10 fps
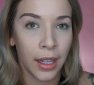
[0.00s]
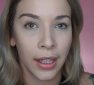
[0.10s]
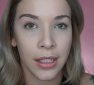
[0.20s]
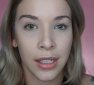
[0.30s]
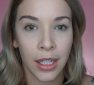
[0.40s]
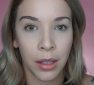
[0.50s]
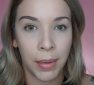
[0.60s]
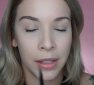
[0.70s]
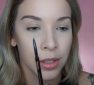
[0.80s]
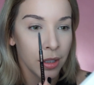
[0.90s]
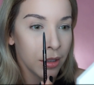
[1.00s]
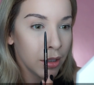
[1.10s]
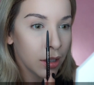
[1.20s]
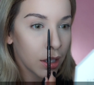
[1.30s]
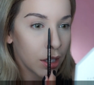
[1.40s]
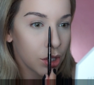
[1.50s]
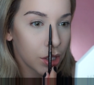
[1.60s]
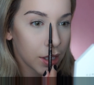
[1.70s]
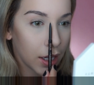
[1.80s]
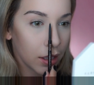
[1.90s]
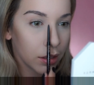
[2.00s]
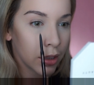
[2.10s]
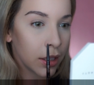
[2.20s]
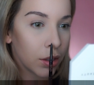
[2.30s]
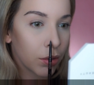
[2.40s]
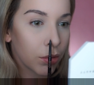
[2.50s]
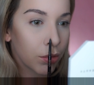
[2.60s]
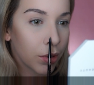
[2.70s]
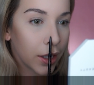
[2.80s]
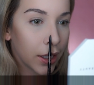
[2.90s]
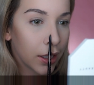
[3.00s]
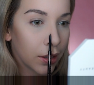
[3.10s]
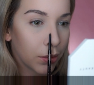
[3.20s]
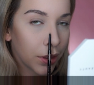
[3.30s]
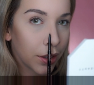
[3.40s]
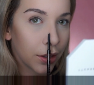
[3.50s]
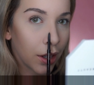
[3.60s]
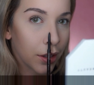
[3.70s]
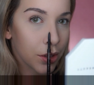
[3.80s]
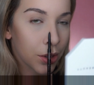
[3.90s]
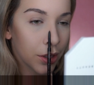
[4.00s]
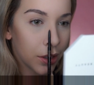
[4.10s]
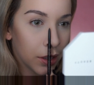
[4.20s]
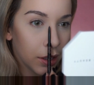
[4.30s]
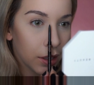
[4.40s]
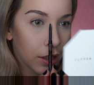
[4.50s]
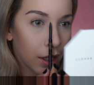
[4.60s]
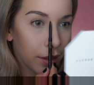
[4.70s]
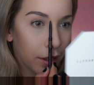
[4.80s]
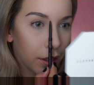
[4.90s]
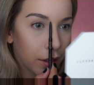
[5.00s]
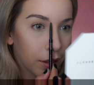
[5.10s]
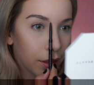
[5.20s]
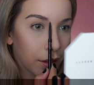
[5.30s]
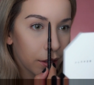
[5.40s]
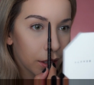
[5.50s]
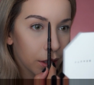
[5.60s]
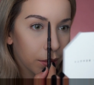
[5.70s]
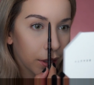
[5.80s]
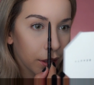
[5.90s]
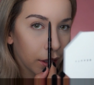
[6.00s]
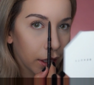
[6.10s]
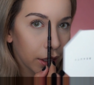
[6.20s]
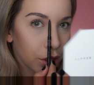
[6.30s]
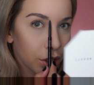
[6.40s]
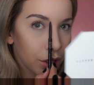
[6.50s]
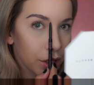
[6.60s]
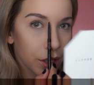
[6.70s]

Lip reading: I like to take the pencil and just angle it right with your nostril, and then this is where the line should